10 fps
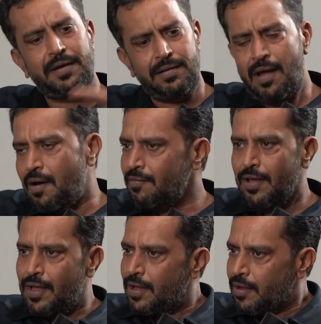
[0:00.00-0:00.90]
But now
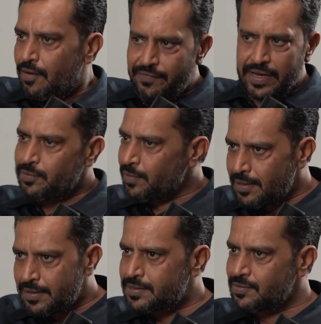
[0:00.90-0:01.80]

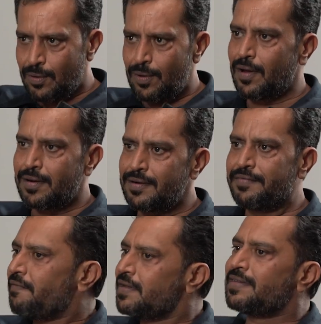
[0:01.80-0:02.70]
V12 is no longer,
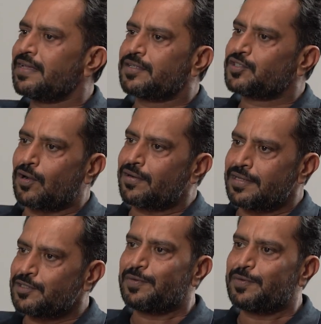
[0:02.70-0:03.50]
we will take the short runs.